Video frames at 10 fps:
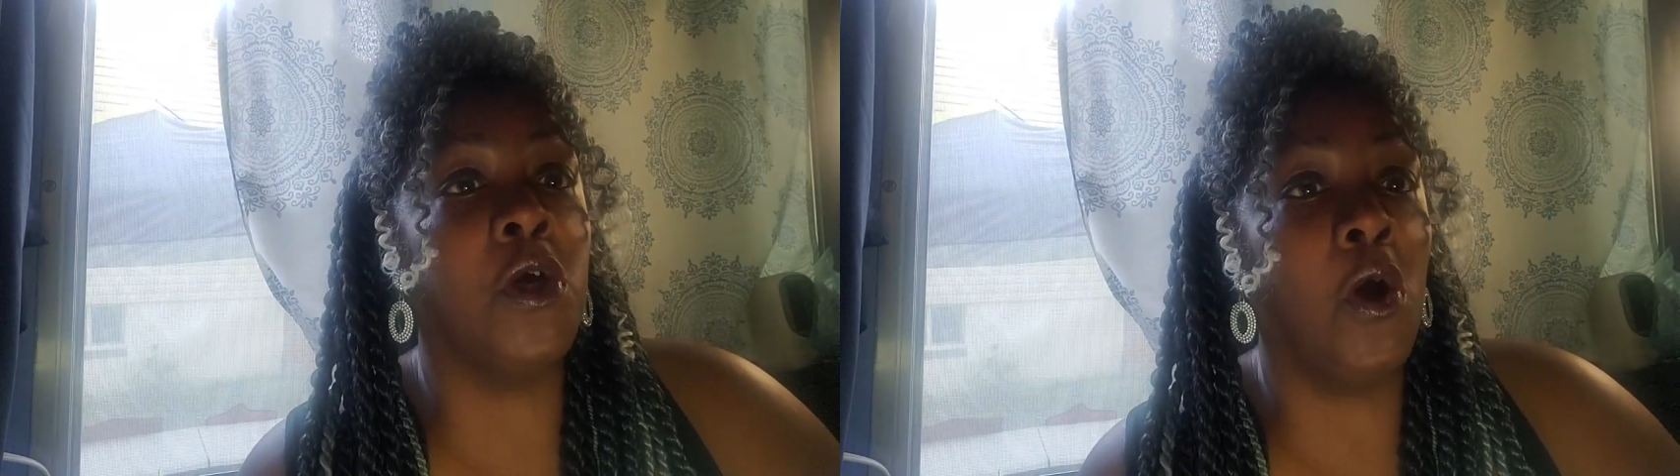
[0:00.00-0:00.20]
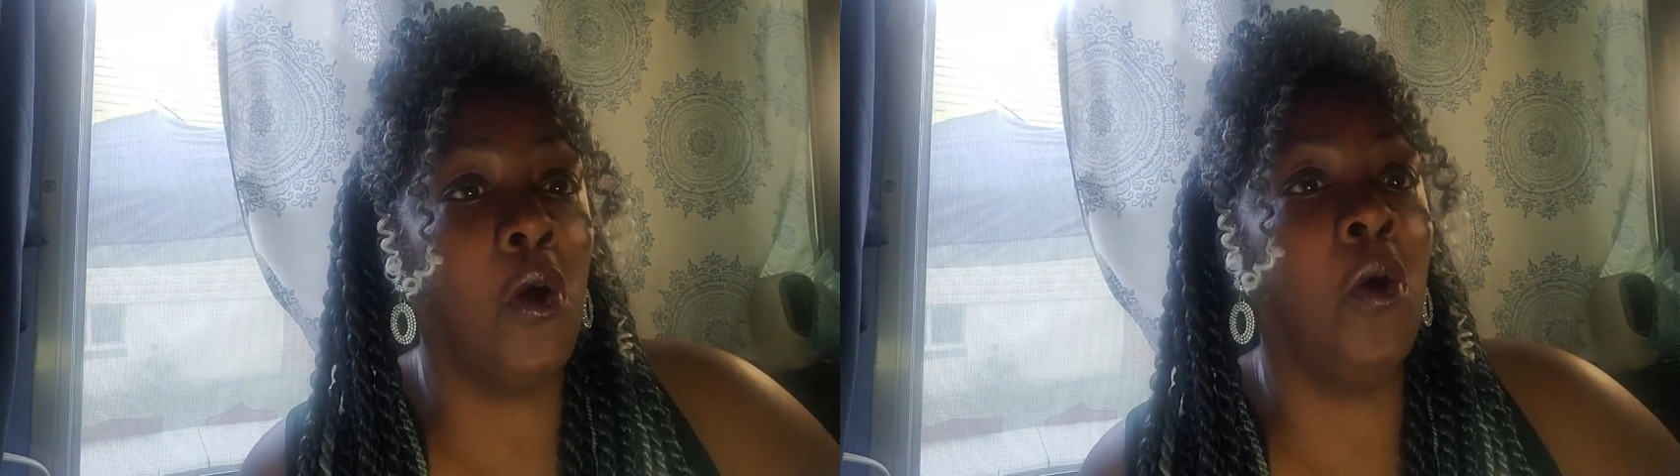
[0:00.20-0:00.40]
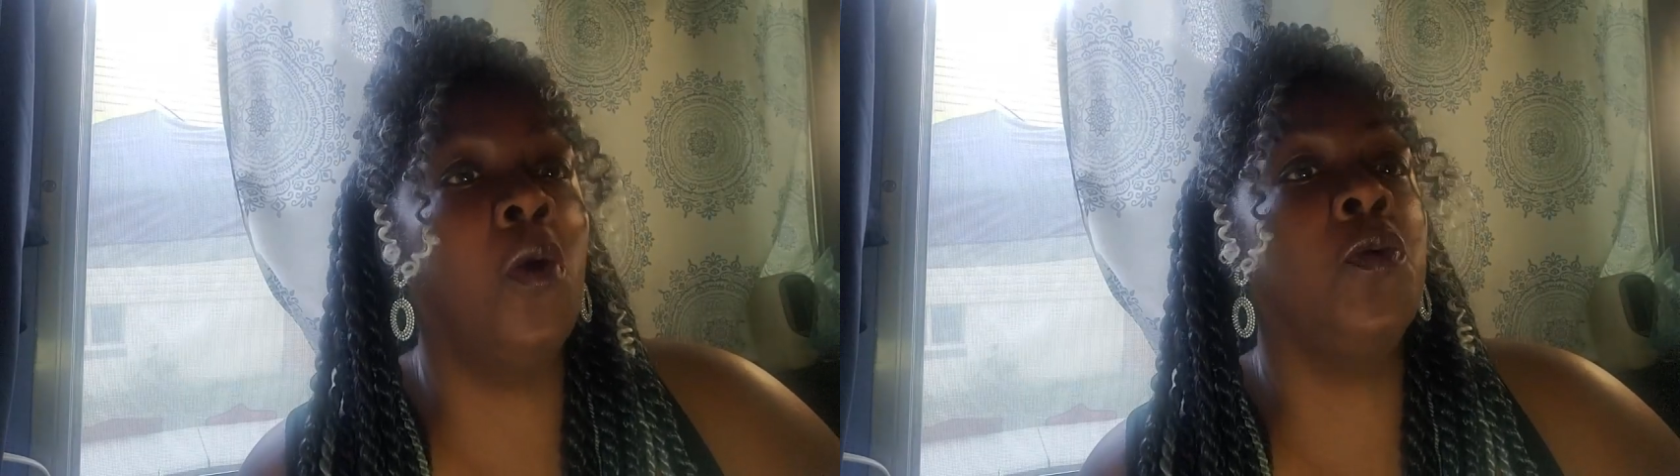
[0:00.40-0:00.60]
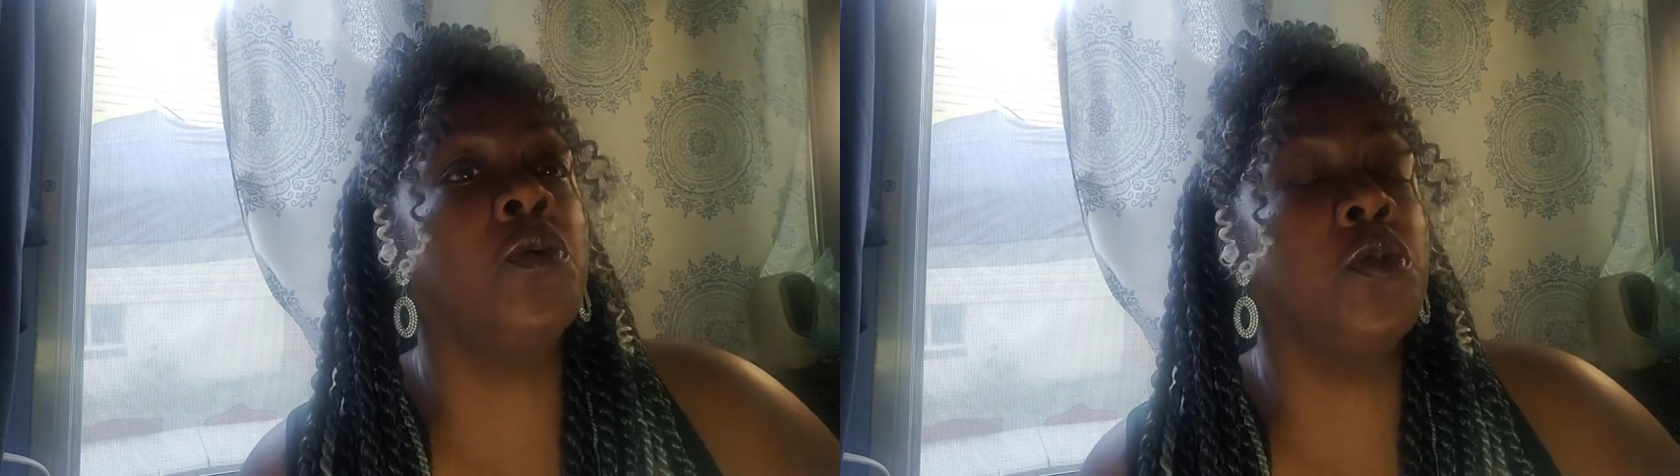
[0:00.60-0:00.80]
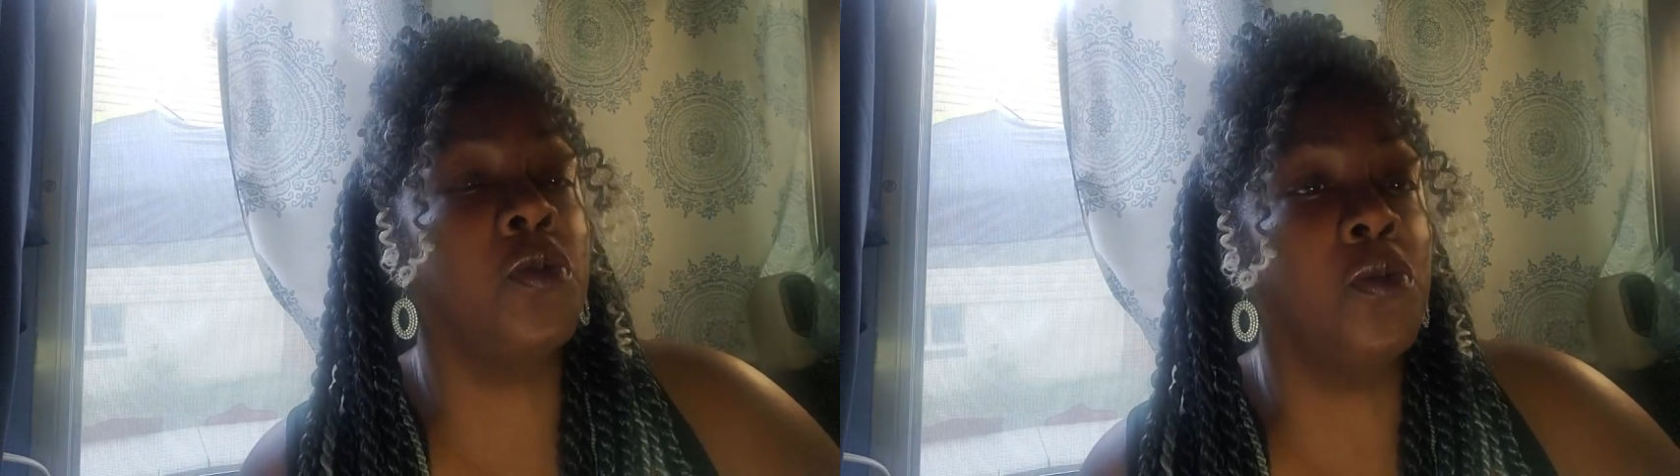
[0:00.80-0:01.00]
Go
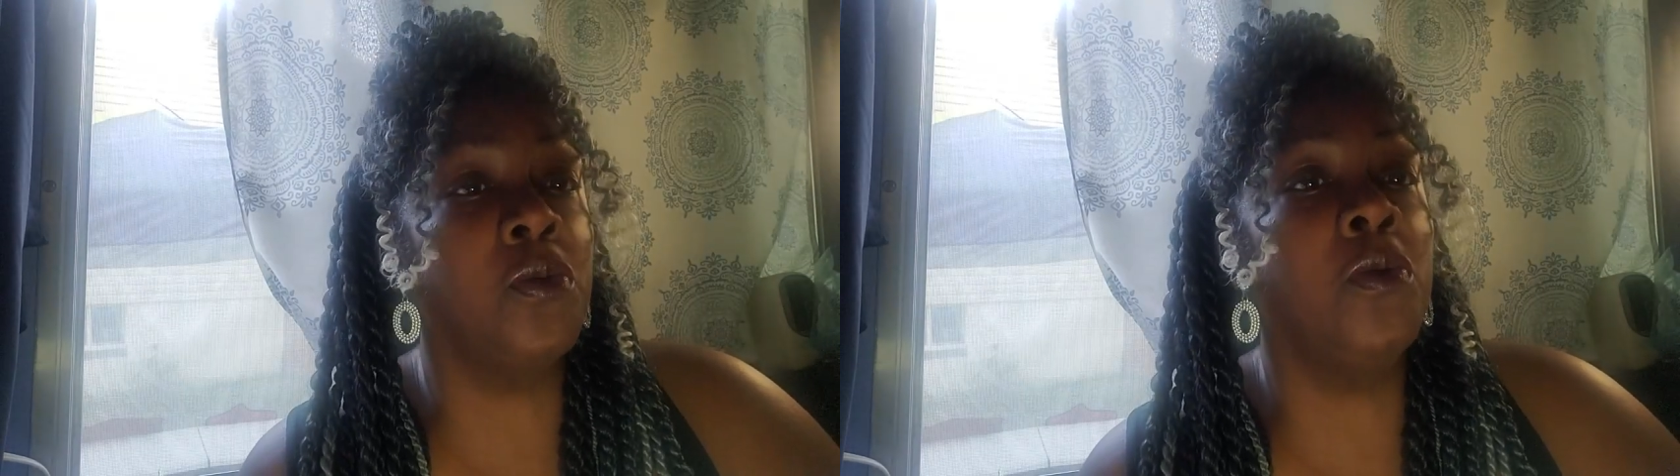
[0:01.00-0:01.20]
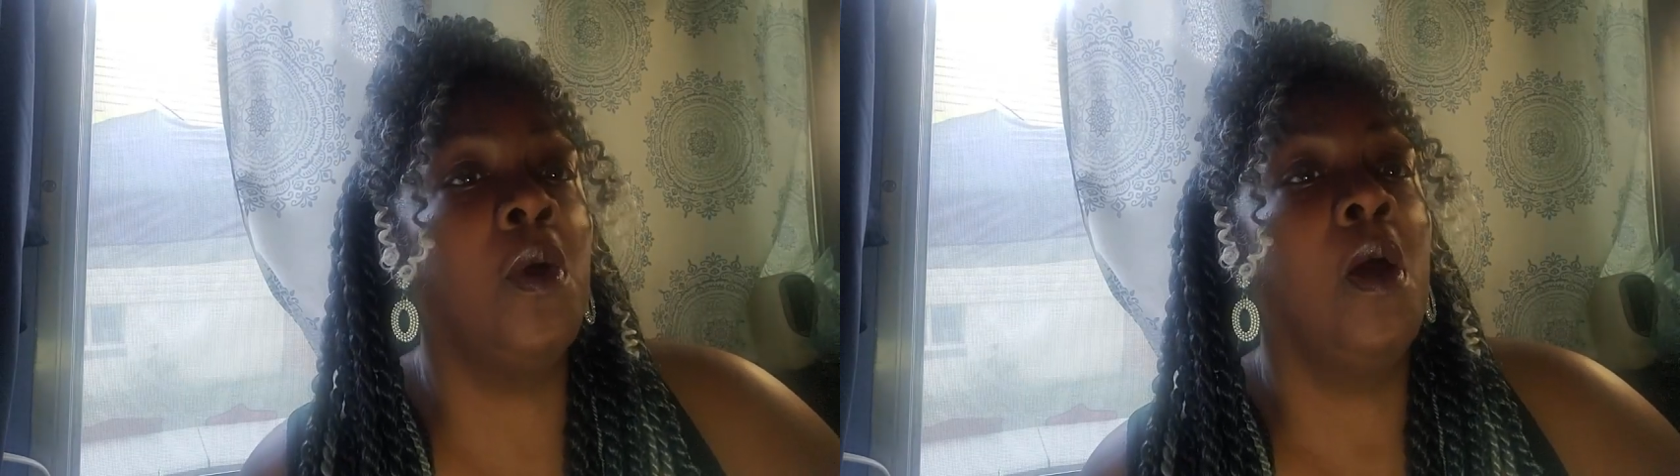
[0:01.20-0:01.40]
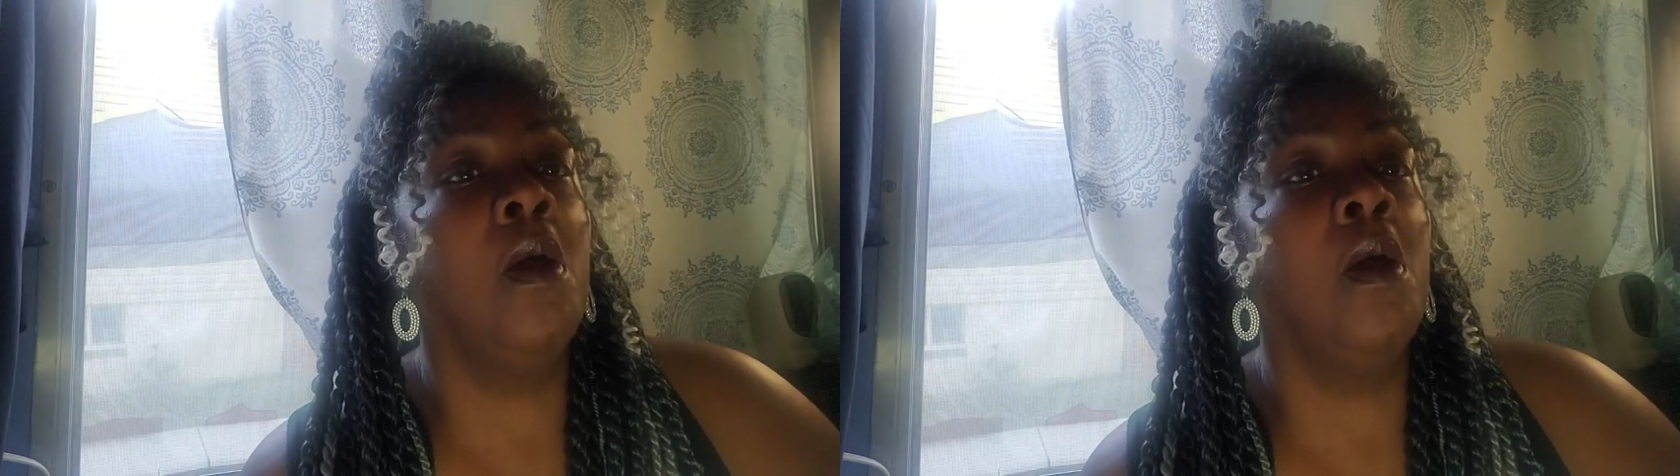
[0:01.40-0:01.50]
to